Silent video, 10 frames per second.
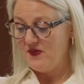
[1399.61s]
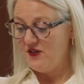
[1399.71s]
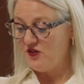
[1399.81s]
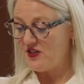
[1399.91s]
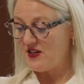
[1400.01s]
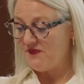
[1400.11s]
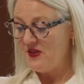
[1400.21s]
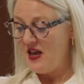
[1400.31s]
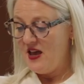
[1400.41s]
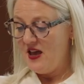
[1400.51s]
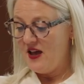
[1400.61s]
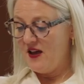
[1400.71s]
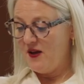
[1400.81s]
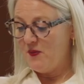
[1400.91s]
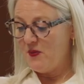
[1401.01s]
Interesting.
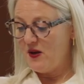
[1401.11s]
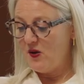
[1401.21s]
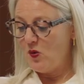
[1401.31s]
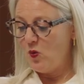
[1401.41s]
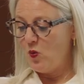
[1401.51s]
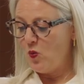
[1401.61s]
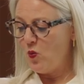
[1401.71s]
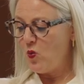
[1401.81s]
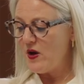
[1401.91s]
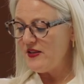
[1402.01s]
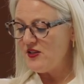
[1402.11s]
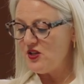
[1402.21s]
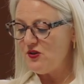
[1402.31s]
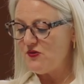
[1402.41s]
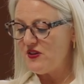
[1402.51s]
What do
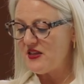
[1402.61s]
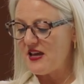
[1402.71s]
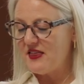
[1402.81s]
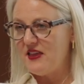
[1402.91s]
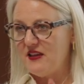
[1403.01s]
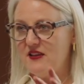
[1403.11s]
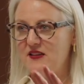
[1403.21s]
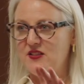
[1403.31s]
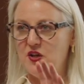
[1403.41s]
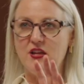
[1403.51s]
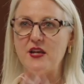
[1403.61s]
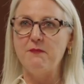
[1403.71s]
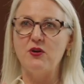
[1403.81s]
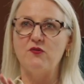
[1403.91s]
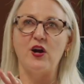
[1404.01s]
you think so the
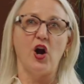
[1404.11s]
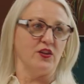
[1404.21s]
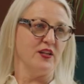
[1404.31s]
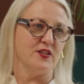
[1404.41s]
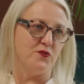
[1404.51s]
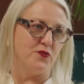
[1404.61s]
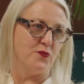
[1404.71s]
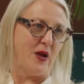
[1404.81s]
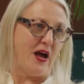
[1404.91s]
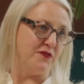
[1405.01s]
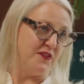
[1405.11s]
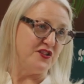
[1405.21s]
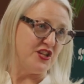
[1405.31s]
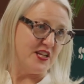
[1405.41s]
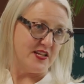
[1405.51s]
number, regardless of how
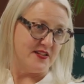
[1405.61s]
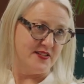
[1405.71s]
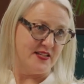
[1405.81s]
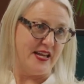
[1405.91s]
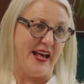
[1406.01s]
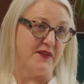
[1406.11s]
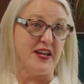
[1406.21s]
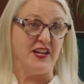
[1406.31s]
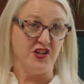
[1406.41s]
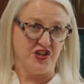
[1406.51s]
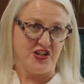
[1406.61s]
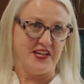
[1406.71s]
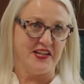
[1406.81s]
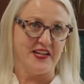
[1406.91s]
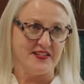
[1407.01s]
fudgy it is and how ish
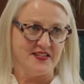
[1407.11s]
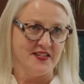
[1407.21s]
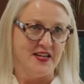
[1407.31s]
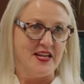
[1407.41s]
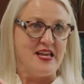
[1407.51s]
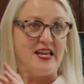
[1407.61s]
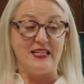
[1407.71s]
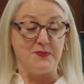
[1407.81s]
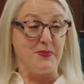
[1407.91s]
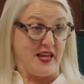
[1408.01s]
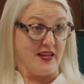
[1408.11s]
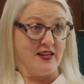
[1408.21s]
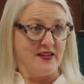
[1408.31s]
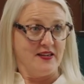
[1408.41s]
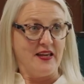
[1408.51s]
it is
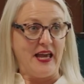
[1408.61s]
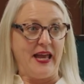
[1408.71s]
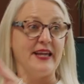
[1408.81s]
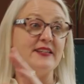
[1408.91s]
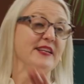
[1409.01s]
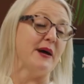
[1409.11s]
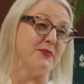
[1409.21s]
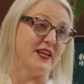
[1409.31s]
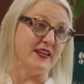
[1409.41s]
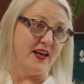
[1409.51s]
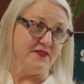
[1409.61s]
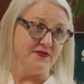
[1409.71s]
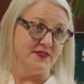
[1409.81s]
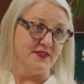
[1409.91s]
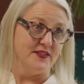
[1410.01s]
big and not big
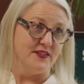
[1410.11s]
enough?